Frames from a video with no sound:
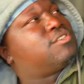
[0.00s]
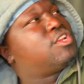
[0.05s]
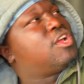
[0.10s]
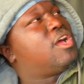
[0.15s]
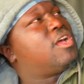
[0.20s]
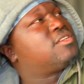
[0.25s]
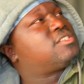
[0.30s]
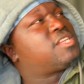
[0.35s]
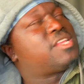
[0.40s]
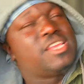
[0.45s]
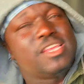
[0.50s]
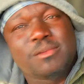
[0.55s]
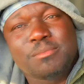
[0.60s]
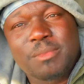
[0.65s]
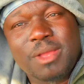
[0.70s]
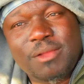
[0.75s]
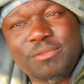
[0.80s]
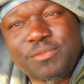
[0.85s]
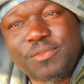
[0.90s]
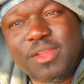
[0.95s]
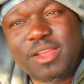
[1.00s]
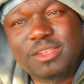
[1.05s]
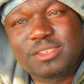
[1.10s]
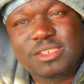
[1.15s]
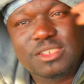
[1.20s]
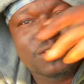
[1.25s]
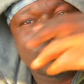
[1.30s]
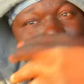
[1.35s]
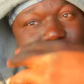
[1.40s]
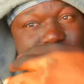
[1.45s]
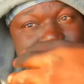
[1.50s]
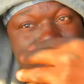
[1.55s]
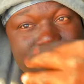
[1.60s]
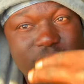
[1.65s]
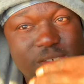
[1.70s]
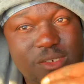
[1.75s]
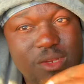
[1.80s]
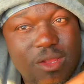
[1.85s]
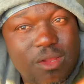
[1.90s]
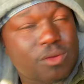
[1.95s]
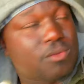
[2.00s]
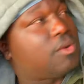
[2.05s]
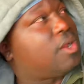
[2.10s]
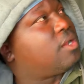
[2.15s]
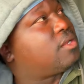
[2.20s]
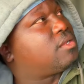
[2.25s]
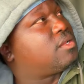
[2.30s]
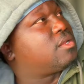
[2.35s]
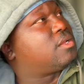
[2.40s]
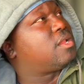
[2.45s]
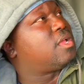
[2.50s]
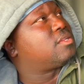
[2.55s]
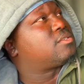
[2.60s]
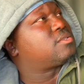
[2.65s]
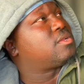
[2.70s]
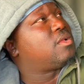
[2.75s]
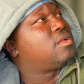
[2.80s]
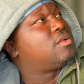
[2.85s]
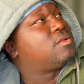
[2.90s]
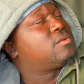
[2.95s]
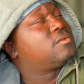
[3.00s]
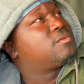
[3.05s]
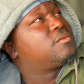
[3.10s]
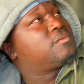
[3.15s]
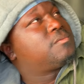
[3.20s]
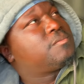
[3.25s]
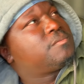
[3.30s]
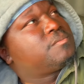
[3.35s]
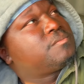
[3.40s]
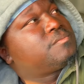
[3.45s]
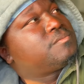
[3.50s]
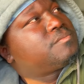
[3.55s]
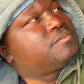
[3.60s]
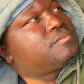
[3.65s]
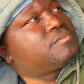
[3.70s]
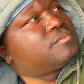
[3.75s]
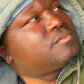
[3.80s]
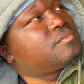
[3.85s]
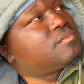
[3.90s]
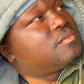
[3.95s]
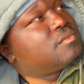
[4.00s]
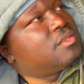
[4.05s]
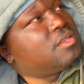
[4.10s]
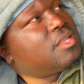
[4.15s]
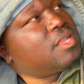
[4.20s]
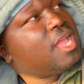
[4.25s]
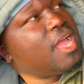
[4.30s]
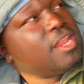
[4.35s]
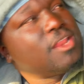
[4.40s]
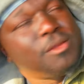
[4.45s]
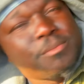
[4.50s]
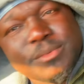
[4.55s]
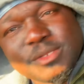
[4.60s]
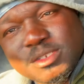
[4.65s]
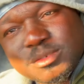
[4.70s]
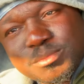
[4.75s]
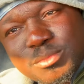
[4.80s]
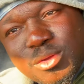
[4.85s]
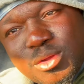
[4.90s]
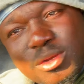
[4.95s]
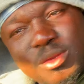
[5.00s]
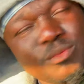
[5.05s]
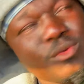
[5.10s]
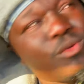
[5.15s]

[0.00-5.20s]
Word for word: dust hitting my face, it just gets stuck right there. That's all. Got up this morning.